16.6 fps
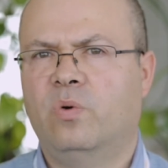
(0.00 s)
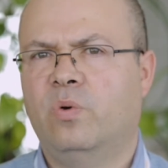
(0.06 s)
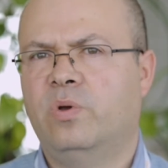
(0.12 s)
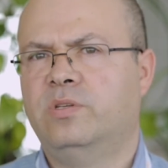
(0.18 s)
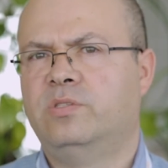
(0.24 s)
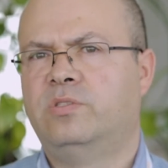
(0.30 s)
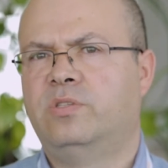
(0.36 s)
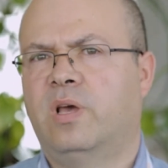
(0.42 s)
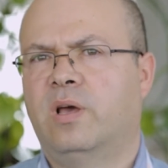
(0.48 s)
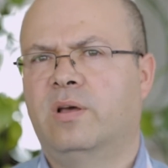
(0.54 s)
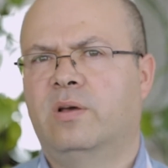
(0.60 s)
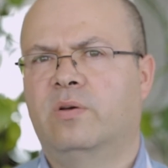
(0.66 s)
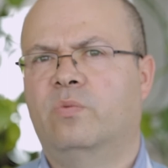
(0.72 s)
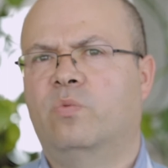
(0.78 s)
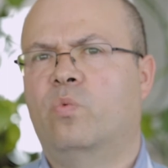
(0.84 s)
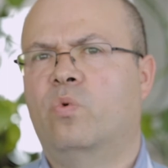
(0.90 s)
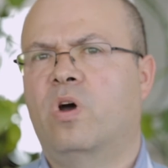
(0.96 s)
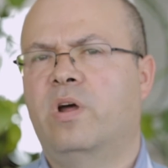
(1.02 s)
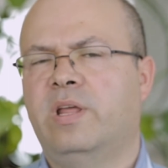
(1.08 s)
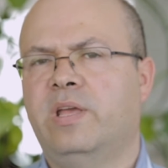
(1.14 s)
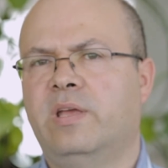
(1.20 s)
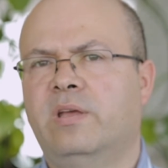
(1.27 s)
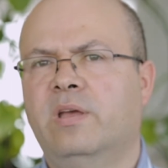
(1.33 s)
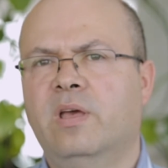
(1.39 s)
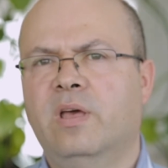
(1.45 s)
who is
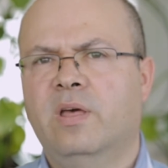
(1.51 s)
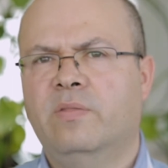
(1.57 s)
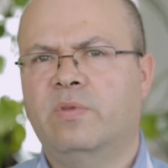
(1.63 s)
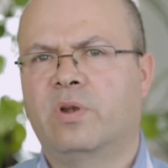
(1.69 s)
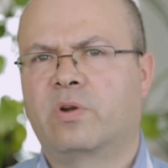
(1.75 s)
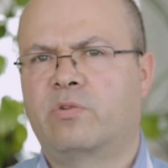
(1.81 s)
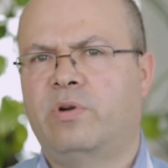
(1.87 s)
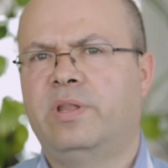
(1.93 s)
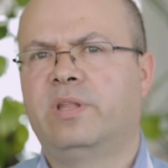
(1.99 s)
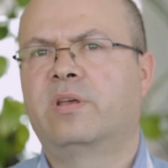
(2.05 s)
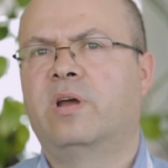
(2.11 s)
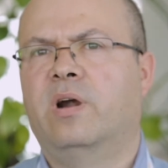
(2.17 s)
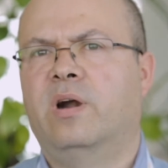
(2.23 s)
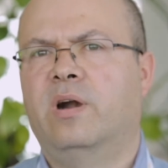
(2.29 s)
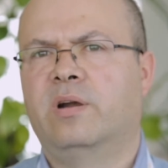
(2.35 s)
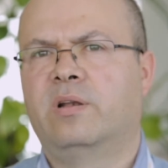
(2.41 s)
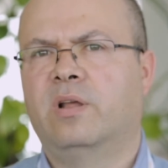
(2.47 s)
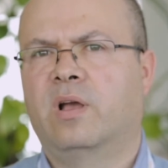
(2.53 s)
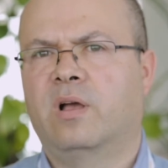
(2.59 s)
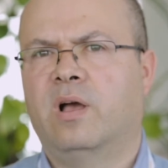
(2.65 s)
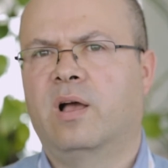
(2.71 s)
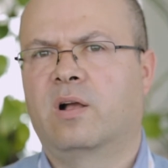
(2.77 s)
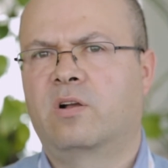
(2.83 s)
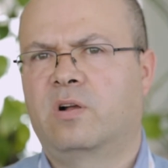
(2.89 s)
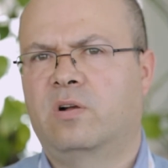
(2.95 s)
running their credit card
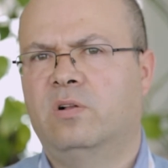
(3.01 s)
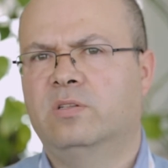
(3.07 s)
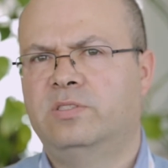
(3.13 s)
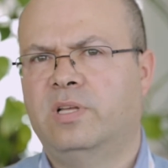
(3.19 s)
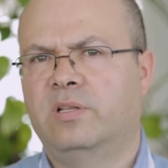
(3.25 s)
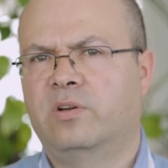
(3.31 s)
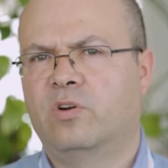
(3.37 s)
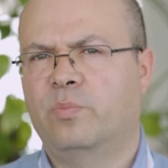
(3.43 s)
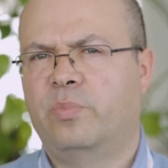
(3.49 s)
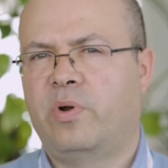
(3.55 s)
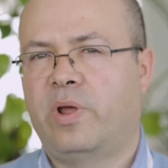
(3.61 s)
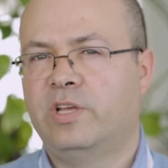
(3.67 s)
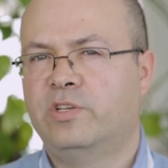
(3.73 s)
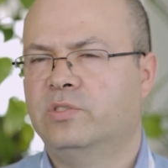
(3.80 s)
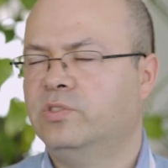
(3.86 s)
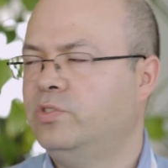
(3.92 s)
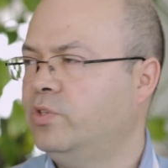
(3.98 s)
call center operations